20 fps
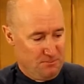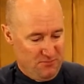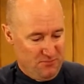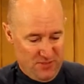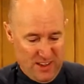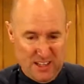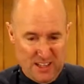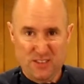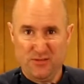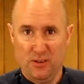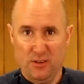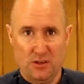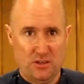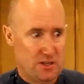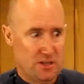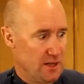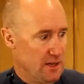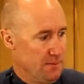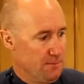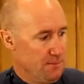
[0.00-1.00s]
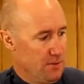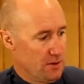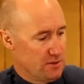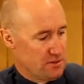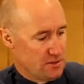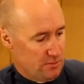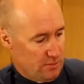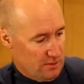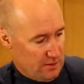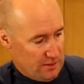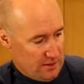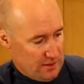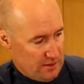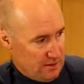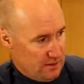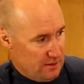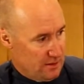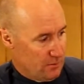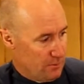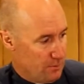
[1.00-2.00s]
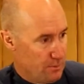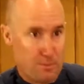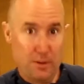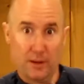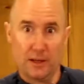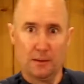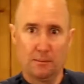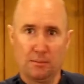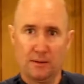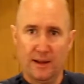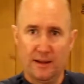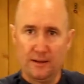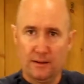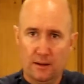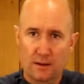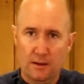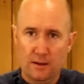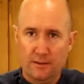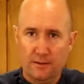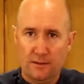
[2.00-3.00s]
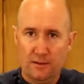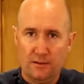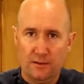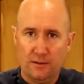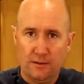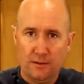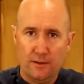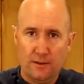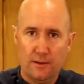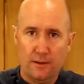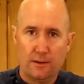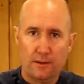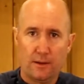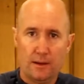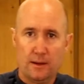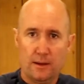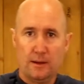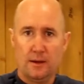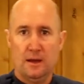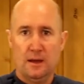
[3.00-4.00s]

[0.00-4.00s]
that's virtually impossible in a bigger blender like this. Okay,